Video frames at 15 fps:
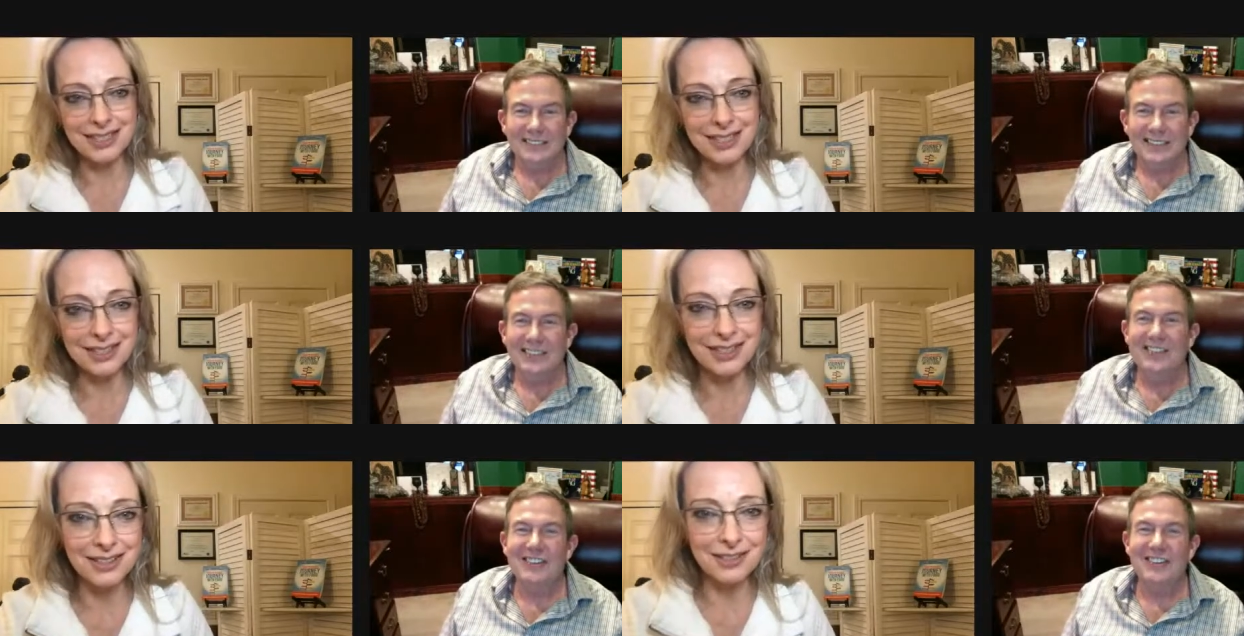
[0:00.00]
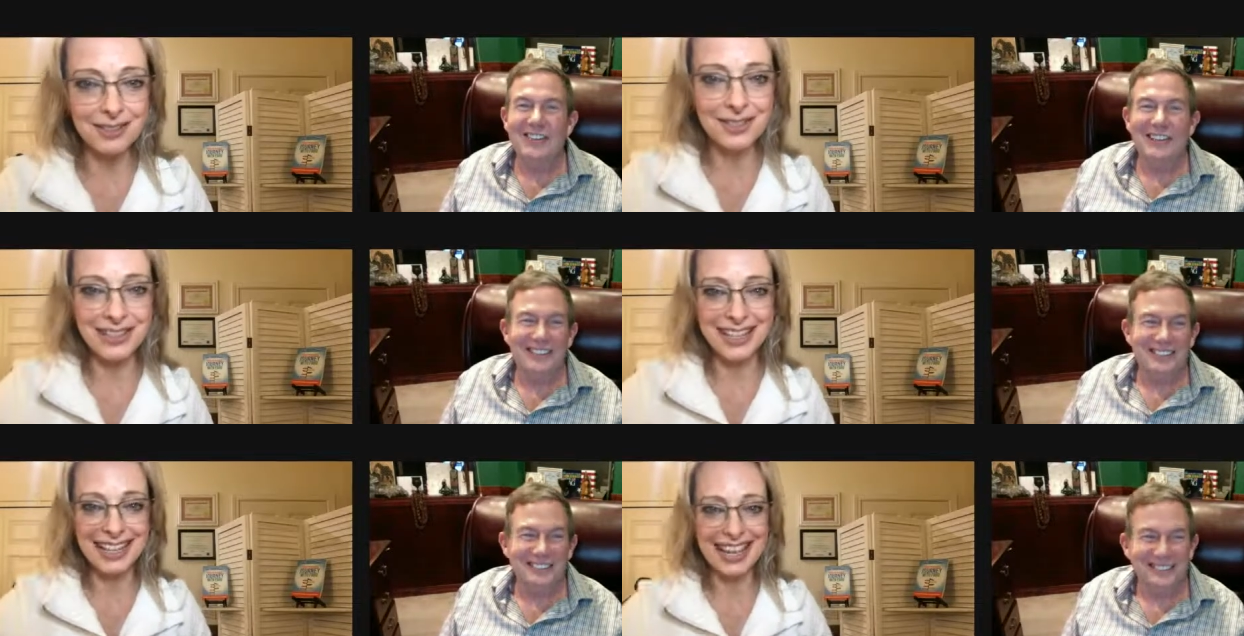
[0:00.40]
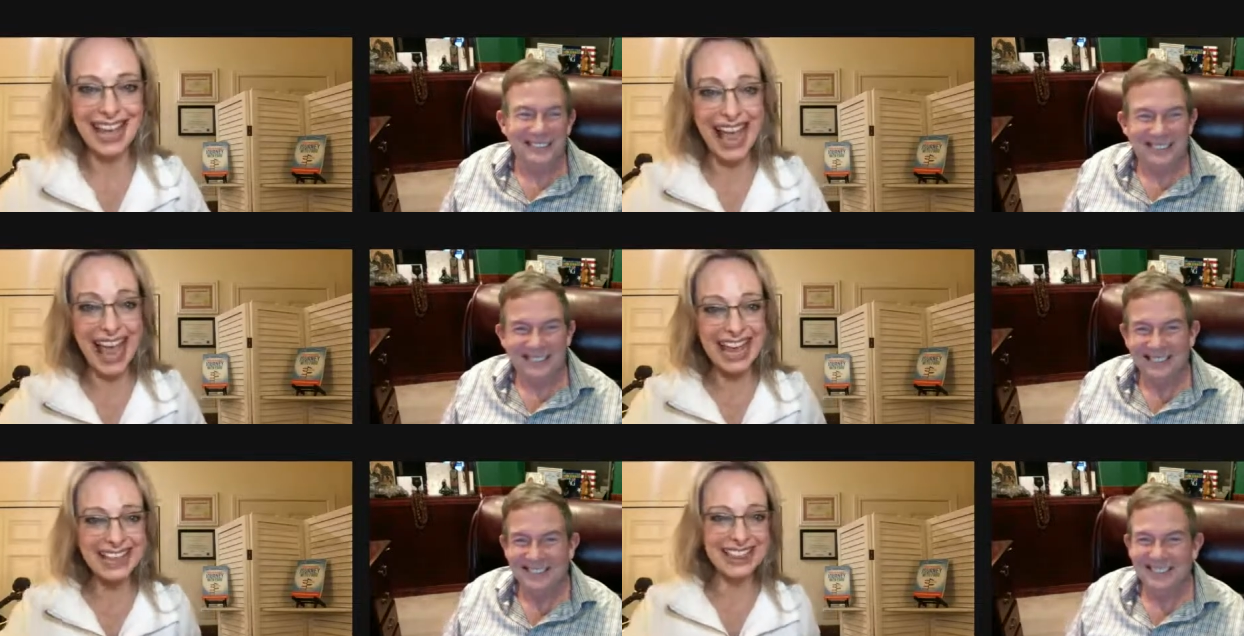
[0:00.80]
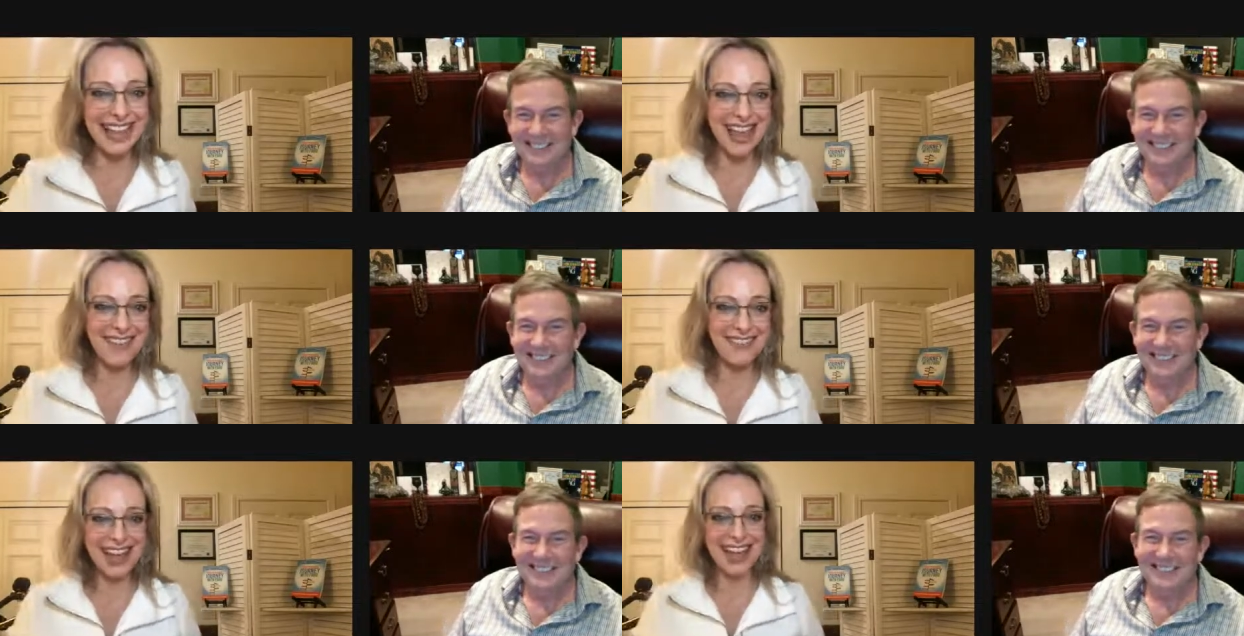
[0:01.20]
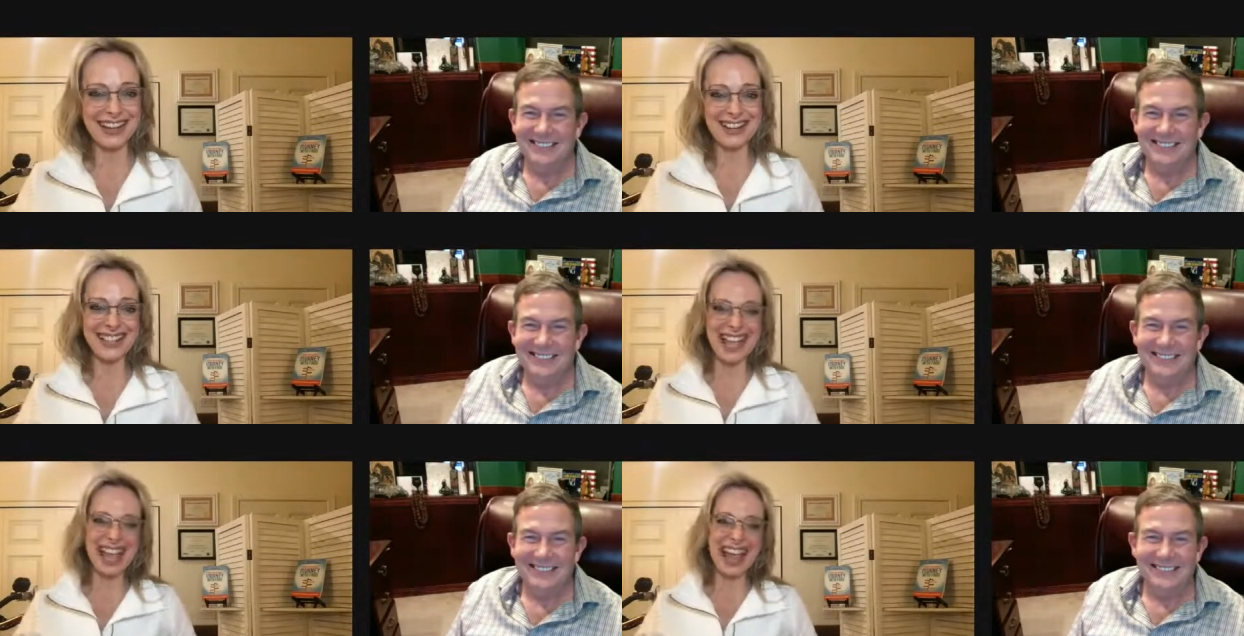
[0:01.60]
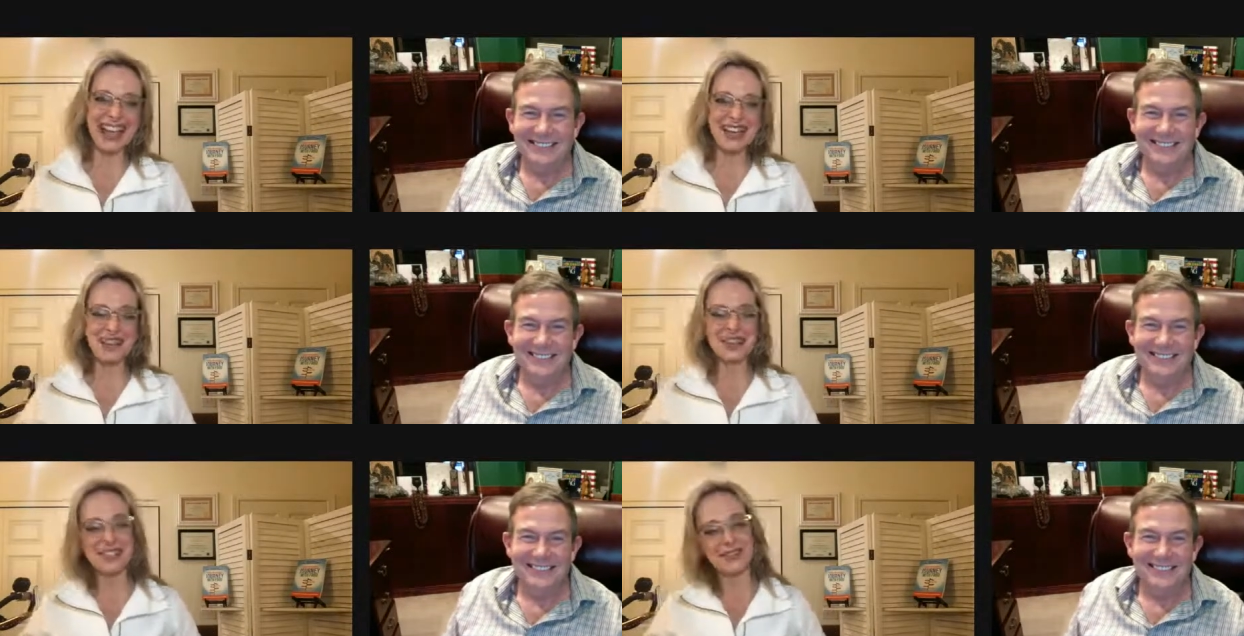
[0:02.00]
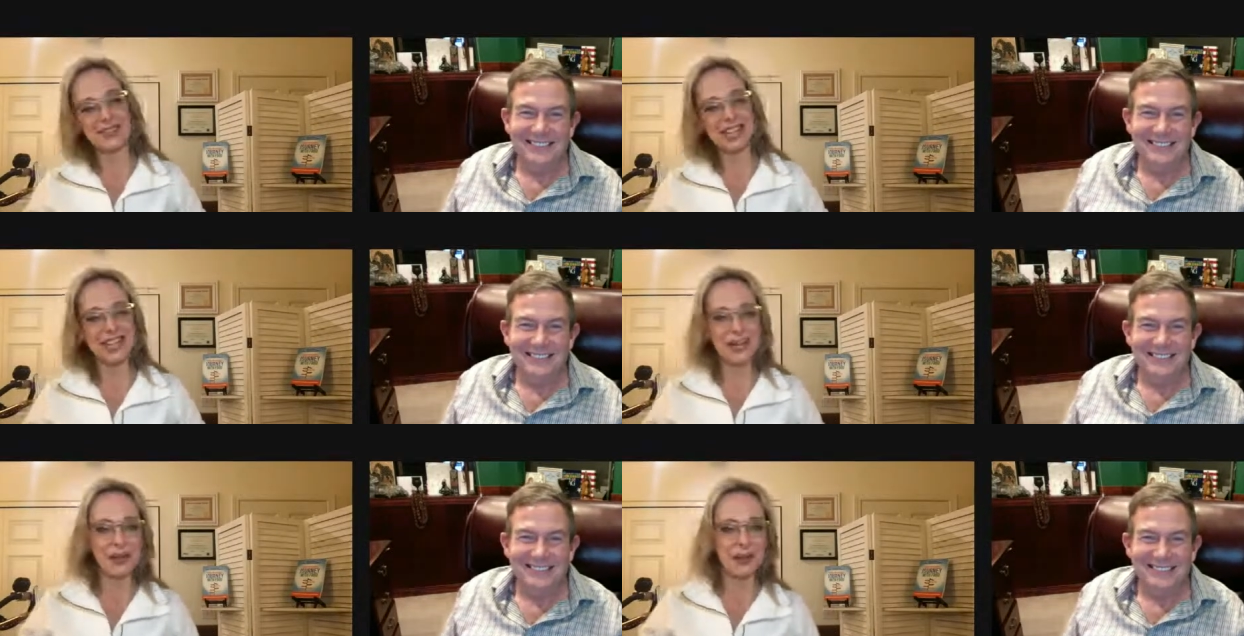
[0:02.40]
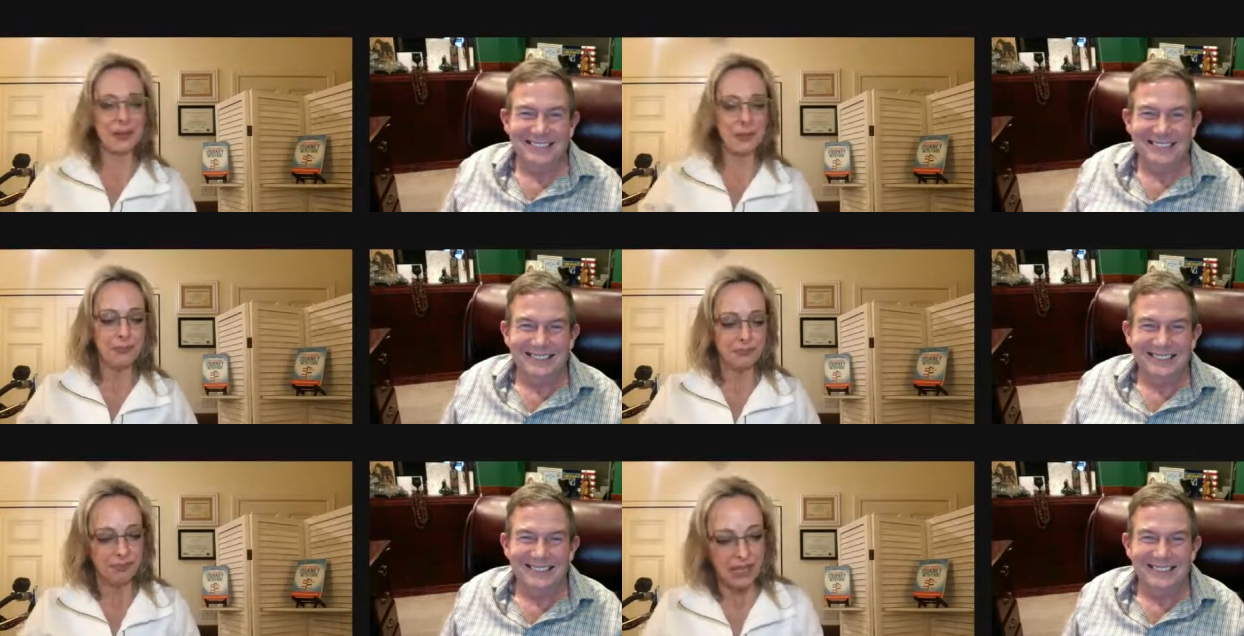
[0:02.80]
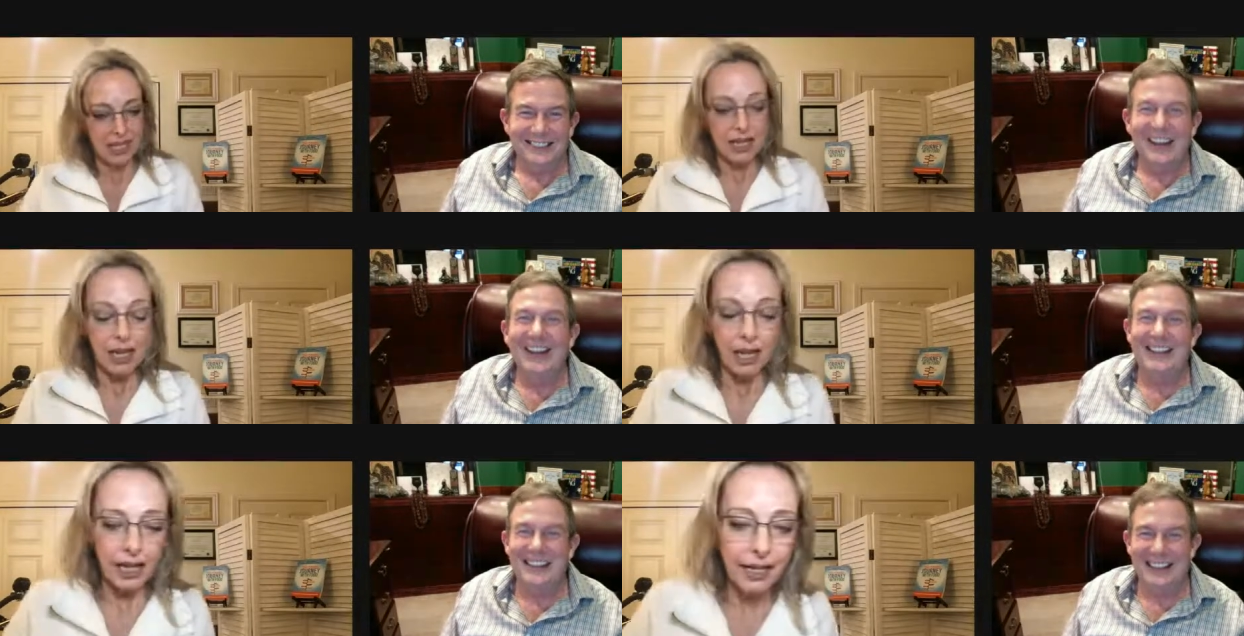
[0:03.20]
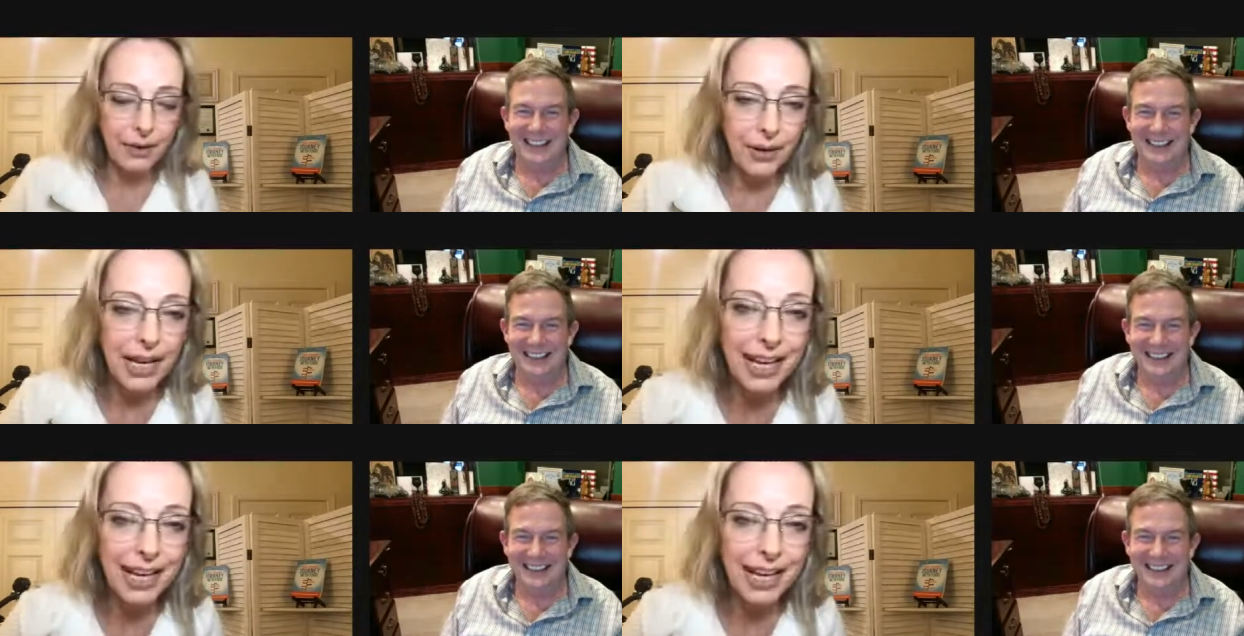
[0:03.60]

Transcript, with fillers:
Speaker 1: That's all right. I love that. It's like I know it's a video. Right. Anyway,